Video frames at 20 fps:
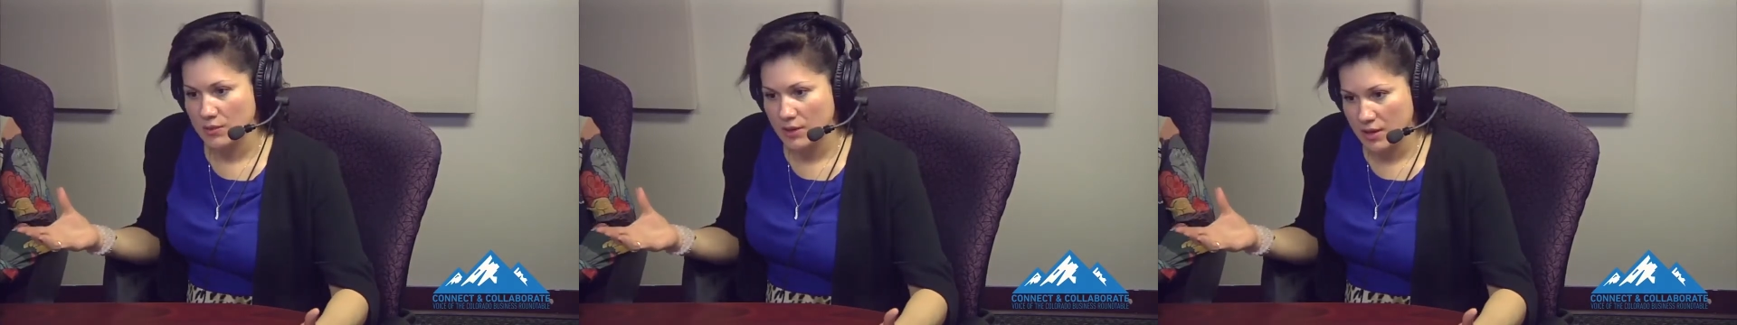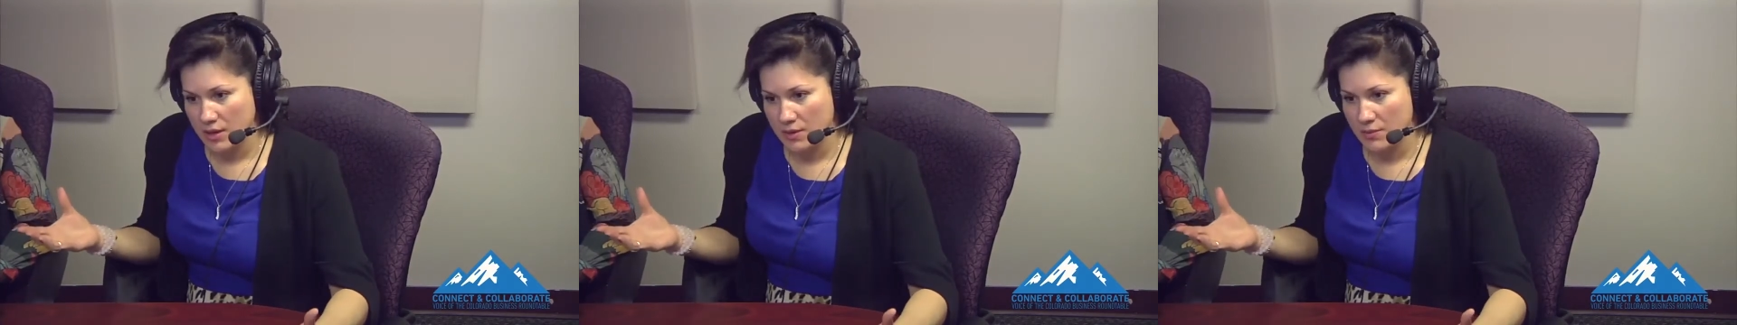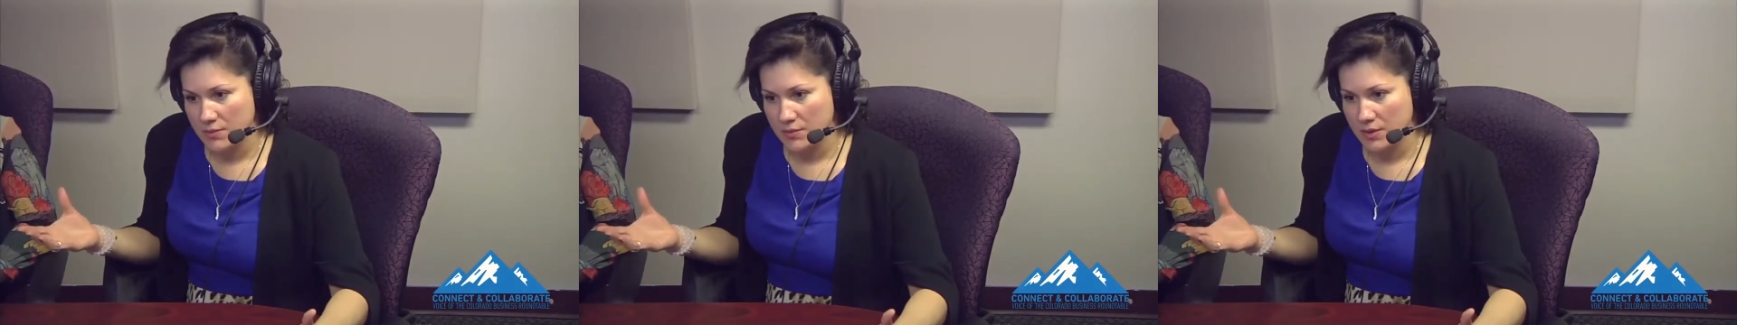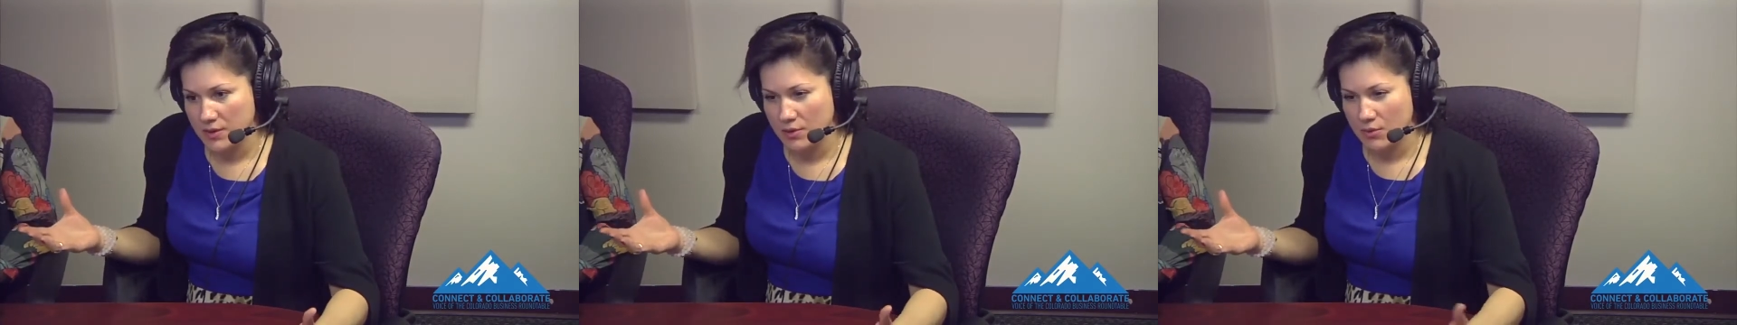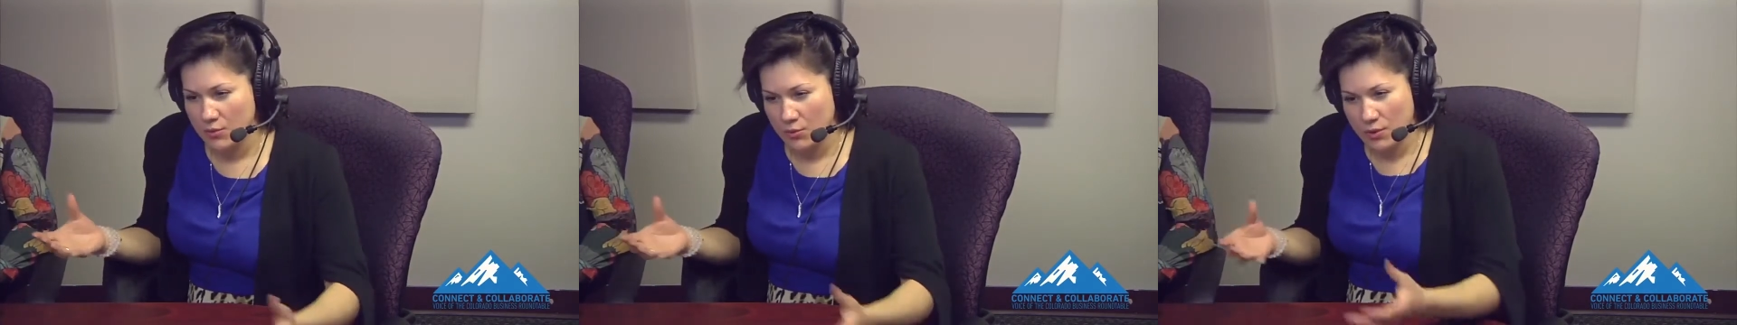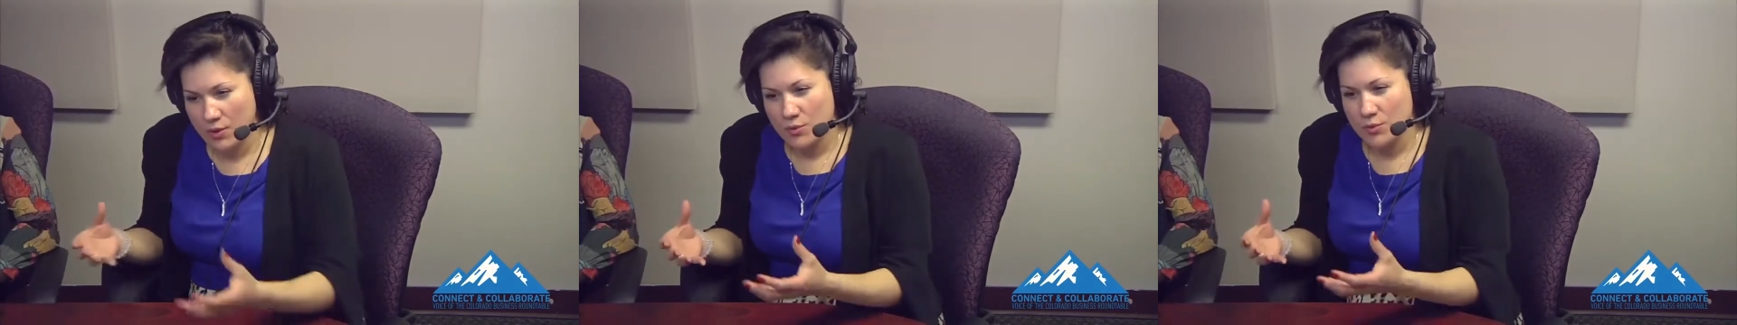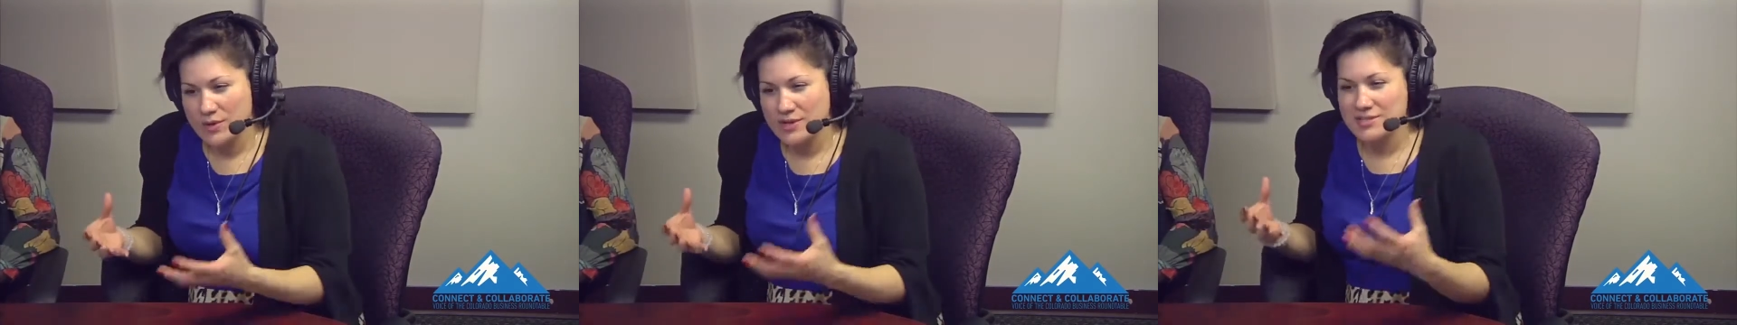up.
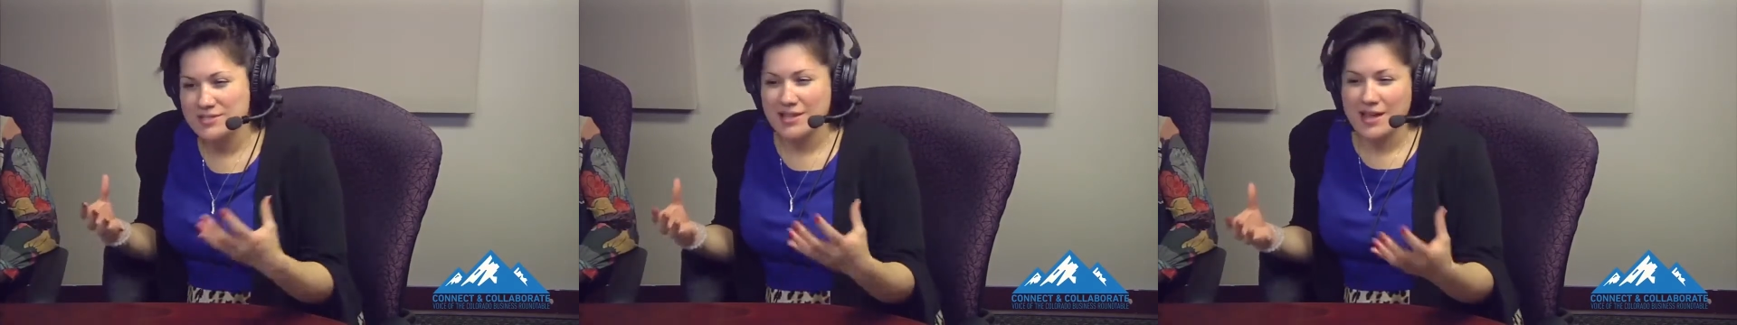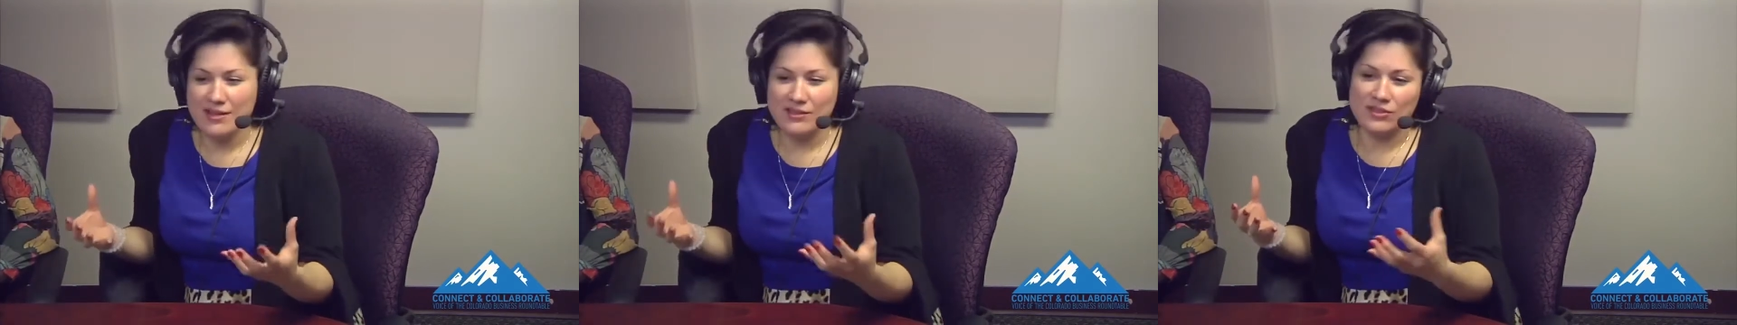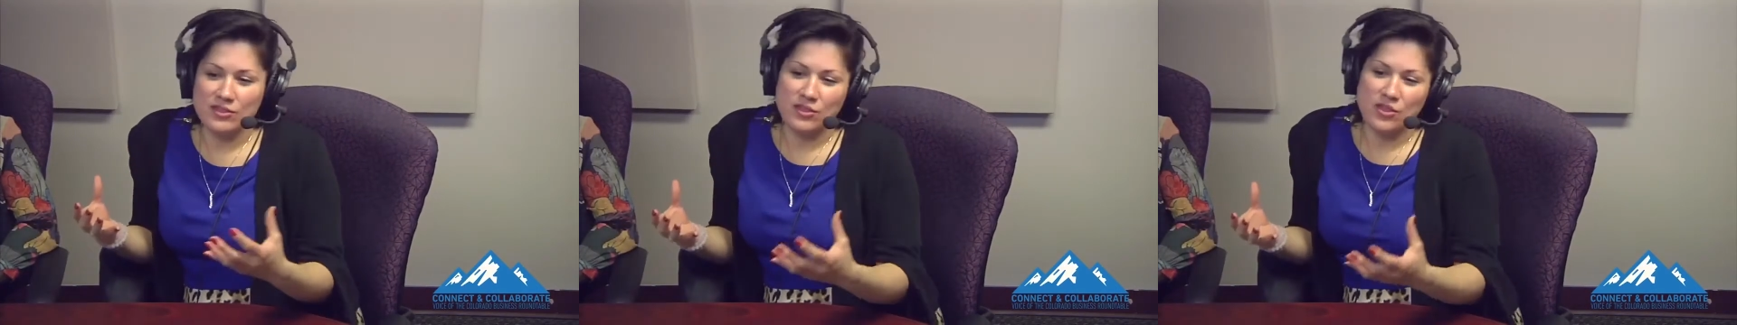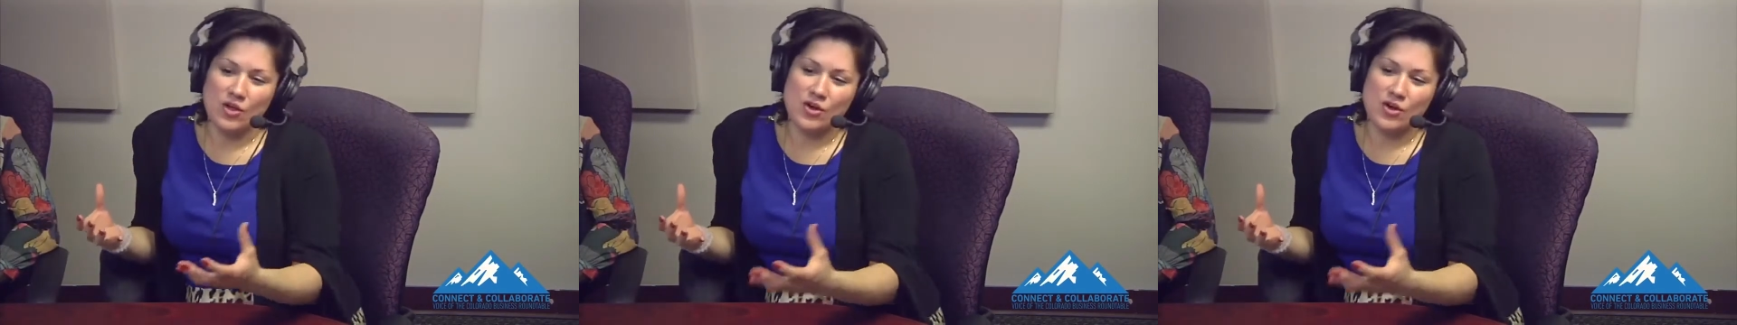What, what does that look